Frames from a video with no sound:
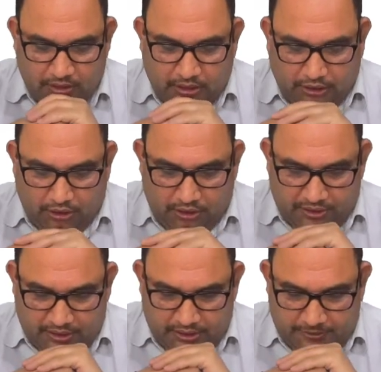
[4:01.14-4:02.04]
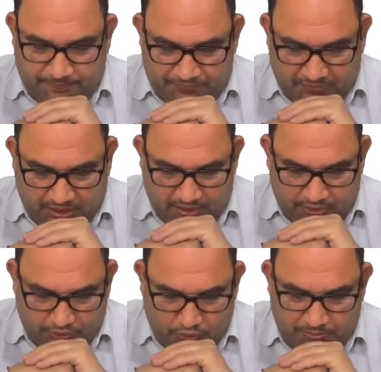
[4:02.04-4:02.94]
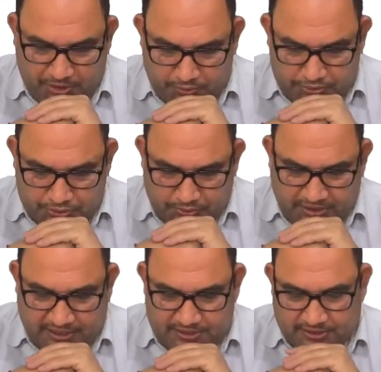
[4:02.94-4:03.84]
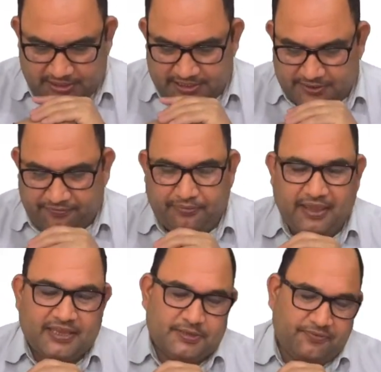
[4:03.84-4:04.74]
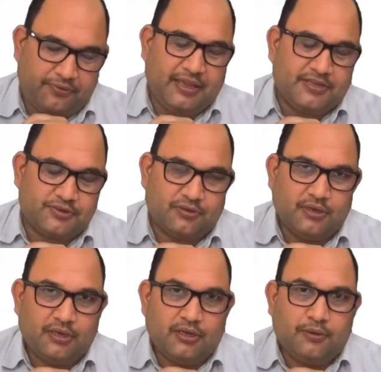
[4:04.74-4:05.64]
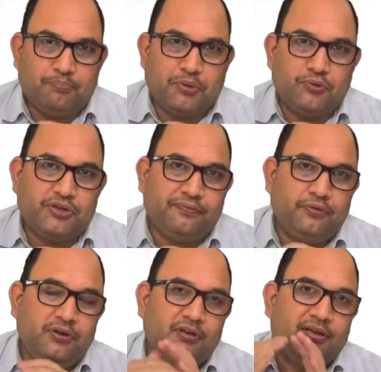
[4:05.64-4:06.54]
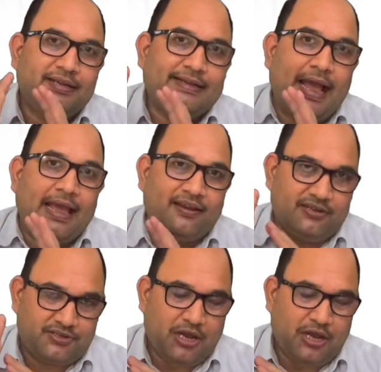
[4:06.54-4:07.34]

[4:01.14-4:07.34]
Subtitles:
Or in Romeo and Juliet there is a phrase beautiful tyrant.